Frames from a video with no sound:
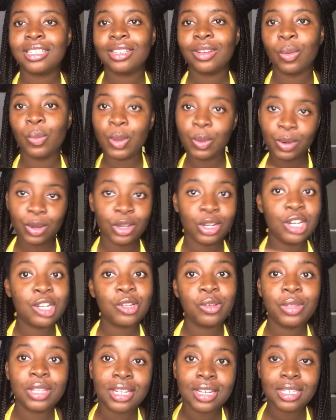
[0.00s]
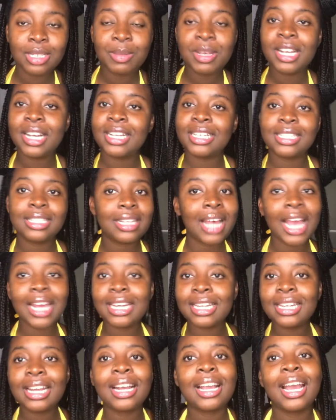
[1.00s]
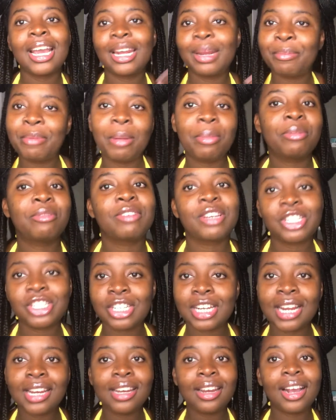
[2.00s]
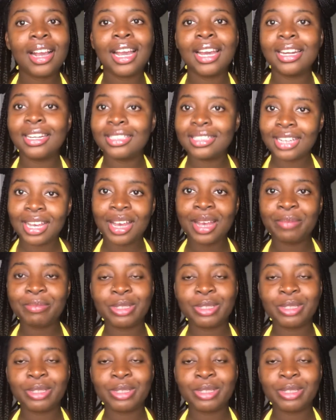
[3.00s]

we were gonna do this, because I need that kind of preparation, I need that kind of time.